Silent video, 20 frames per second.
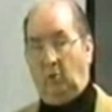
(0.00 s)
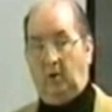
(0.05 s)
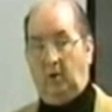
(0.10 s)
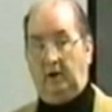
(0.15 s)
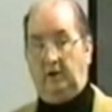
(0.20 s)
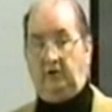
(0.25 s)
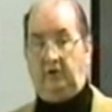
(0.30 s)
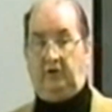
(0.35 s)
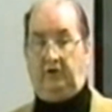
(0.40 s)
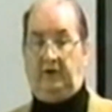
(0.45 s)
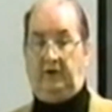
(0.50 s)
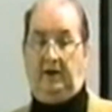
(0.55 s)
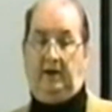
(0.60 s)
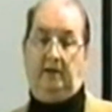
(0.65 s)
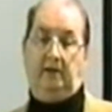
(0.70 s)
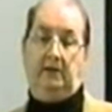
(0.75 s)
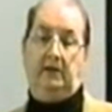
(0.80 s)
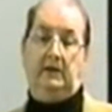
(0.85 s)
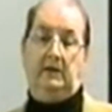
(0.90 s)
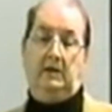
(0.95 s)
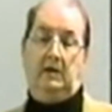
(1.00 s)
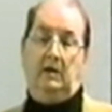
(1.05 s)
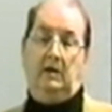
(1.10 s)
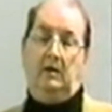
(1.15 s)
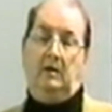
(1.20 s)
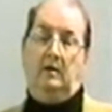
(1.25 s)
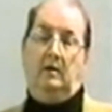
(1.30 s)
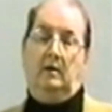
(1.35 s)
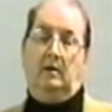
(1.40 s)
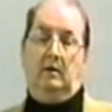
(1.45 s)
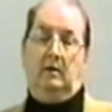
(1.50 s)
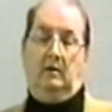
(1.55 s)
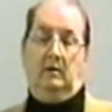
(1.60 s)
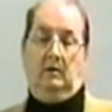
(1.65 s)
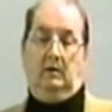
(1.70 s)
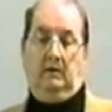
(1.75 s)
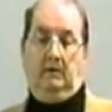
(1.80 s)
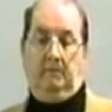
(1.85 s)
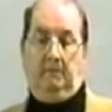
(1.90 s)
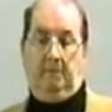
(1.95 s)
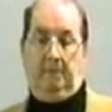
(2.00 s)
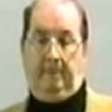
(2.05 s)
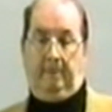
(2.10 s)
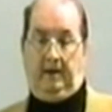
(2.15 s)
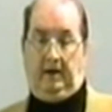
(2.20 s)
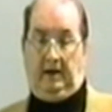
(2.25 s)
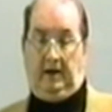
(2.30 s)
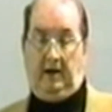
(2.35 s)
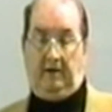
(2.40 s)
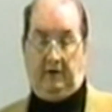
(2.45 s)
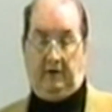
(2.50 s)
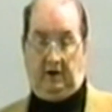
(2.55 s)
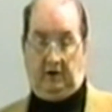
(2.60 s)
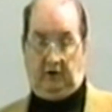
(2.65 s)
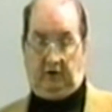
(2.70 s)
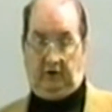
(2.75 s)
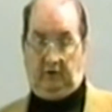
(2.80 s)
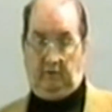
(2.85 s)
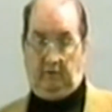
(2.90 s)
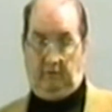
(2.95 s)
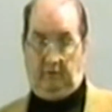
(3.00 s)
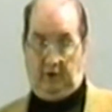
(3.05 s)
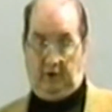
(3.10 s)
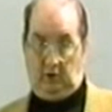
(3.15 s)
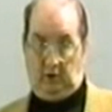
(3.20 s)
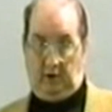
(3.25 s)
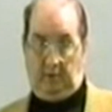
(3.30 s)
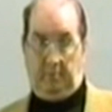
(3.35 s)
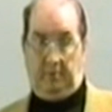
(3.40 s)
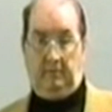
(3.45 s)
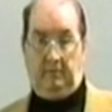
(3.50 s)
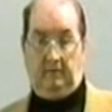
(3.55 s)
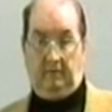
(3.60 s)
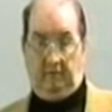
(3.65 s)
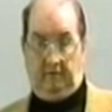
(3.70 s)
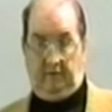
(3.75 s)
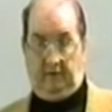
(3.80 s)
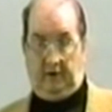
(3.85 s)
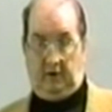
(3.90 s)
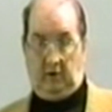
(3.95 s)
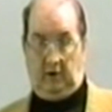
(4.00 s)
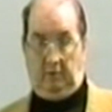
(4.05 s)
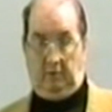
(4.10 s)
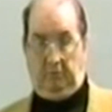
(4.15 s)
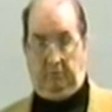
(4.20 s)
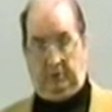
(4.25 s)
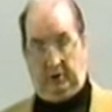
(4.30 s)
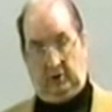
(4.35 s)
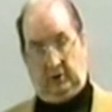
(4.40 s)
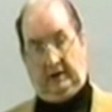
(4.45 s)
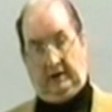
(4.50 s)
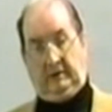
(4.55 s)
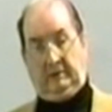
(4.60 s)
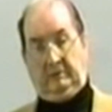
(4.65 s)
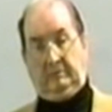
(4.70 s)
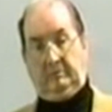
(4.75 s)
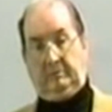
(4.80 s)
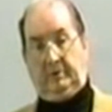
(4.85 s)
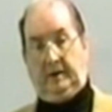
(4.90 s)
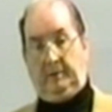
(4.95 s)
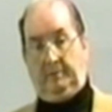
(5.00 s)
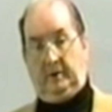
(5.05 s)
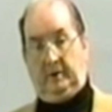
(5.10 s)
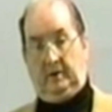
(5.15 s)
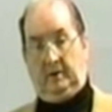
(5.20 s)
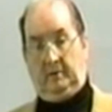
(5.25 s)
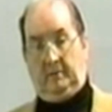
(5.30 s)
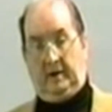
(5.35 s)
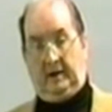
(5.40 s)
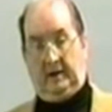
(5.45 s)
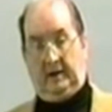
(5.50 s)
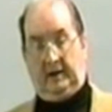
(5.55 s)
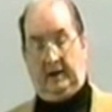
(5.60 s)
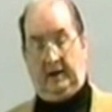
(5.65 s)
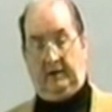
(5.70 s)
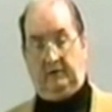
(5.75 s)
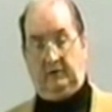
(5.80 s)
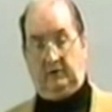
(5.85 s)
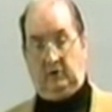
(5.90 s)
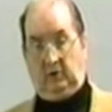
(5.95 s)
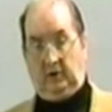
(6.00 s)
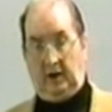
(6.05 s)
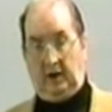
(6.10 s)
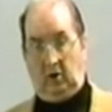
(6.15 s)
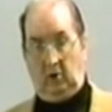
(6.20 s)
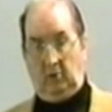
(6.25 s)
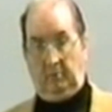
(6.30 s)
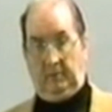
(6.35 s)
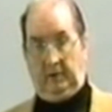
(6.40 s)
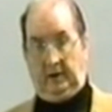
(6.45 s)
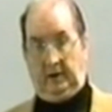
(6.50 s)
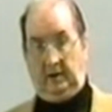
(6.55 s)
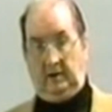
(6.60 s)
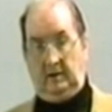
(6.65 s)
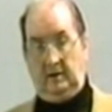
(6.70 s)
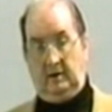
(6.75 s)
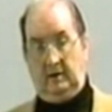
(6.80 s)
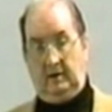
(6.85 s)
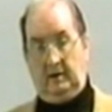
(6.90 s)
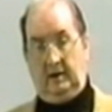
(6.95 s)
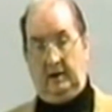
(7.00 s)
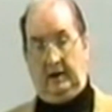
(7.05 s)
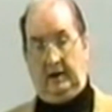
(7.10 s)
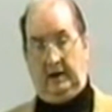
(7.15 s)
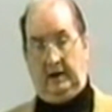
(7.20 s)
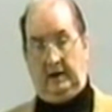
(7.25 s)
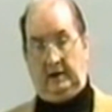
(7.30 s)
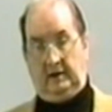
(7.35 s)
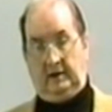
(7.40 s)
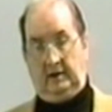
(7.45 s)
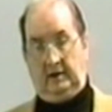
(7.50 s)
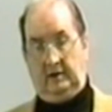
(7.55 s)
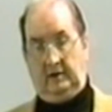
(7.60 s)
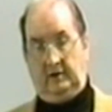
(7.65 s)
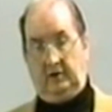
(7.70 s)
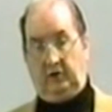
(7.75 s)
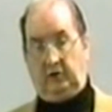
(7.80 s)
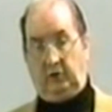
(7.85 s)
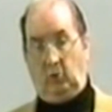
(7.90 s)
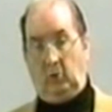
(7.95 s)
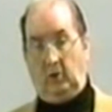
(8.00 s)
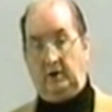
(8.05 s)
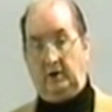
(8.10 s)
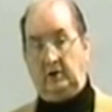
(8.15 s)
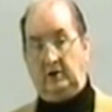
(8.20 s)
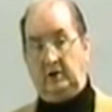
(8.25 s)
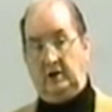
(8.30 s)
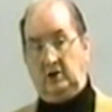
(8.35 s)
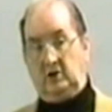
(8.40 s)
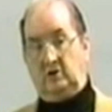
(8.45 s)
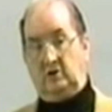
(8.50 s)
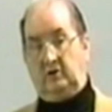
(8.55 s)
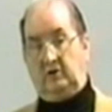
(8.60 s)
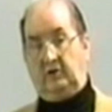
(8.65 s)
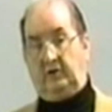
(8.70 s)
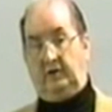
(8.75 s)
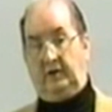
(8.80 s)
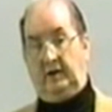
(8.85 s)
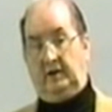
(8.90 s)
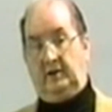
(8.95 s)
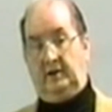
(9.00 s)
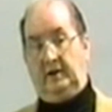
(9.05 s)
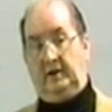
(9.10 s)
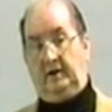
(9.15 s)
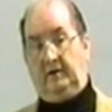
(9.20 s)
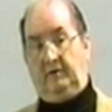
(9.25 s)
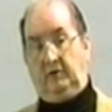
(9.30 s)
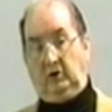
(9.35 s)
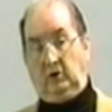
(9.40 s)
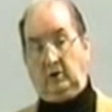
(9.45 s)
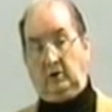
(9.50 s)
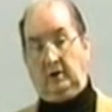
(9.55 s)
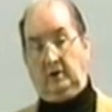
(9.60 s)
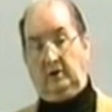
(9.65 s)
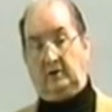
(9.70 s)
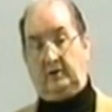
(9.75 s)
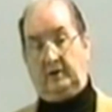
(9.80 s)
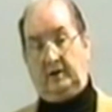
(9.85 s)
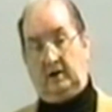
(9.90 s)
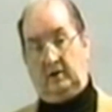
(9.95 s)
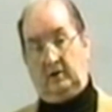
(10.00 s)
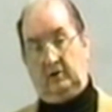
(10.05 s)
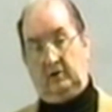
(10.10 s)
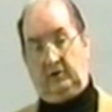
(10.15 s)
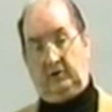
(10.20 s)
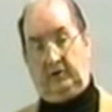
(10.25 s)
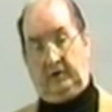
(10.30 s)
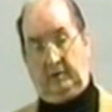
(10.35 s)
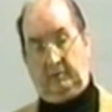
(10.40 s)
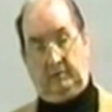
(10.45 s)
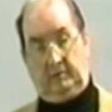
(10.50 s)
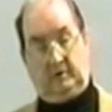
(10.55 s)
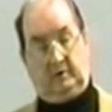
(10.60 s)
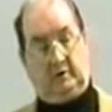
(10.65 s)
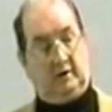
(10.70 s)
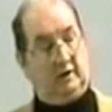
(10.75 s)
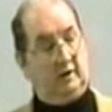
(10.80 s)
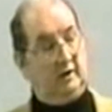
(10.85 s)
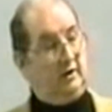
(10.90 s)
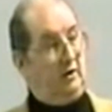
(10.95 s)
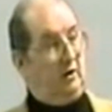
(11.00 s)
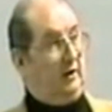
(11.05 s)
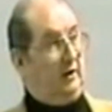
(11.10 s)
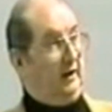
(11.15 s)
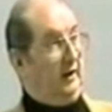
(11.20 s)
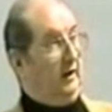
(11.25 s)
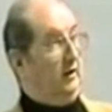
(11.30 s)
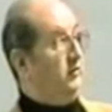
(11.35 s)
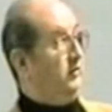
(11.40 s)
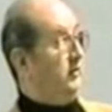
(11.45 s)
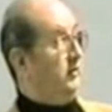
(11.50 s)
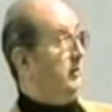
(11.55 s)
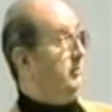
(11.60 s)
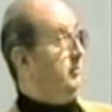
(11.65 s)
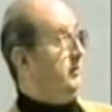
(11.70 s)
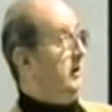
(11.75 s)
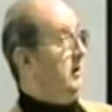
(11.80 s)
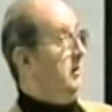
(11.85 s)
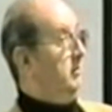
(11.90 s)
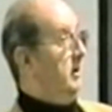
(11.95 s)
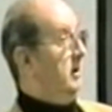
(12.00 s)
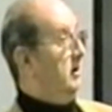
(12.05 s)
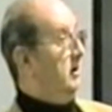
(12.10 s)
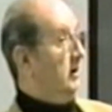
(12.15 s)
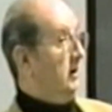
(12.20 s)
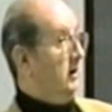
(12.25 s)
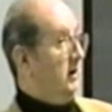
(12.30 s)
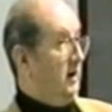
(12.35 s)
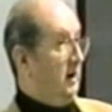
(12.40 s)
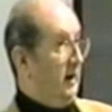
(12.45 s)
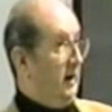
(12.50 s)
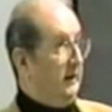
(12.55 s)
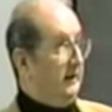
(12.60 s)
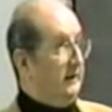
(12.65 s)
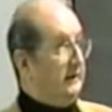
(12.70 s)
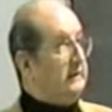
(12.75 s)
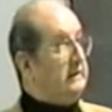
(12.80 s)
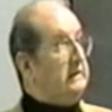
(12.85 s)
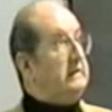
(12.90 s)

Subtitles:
once said, and I've had some very, very brilliant people in my life to help me, and this one teacher said that if you can tell an audience something about God